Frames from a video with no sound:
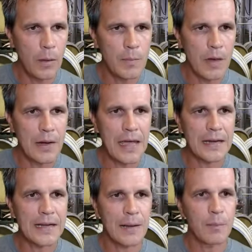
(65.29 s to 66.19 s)
Marianne
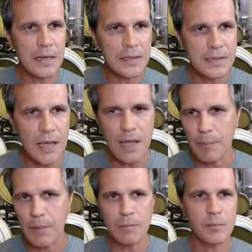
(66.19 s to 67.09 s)
Clemente
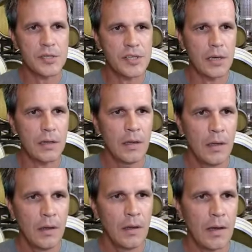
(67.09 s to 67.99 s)
up in Michigan.
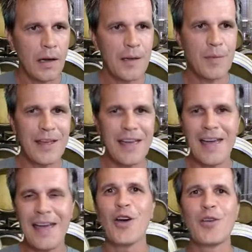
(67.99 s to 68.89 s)
Hi,
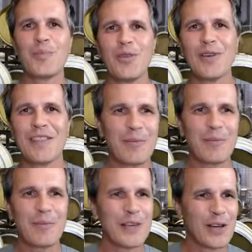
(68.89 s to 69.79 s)
Marianne. I hope you and the
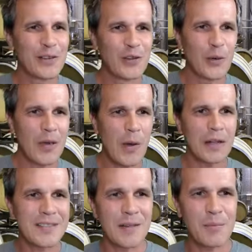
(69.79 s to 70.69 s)
family are doing well.
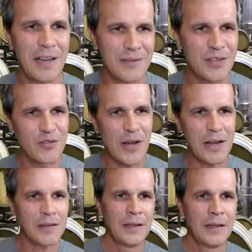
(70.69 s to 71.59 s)
Send my love to
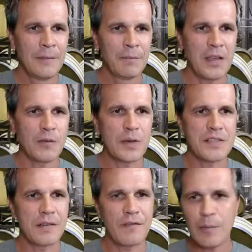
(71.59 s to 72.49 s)
Drennan and the rest
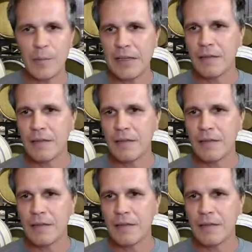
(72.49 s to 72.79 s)
of the family.